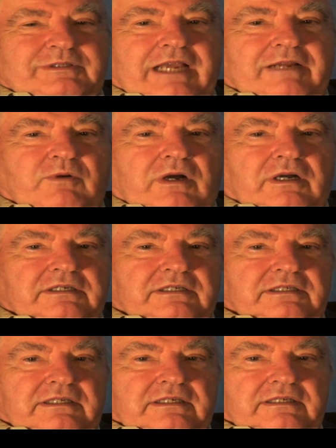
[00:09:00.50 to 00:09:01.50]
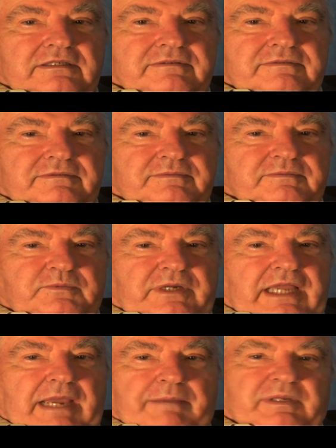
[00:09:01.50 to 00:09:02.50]
the sidewalk, and
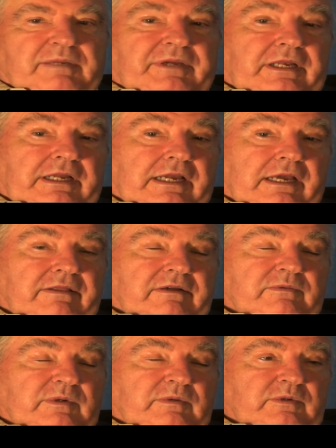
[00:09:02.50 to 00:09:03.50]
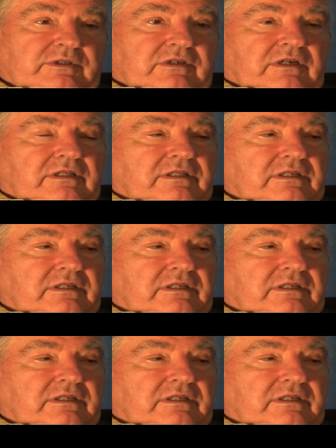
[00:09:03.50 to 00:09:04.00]
we happened to be together when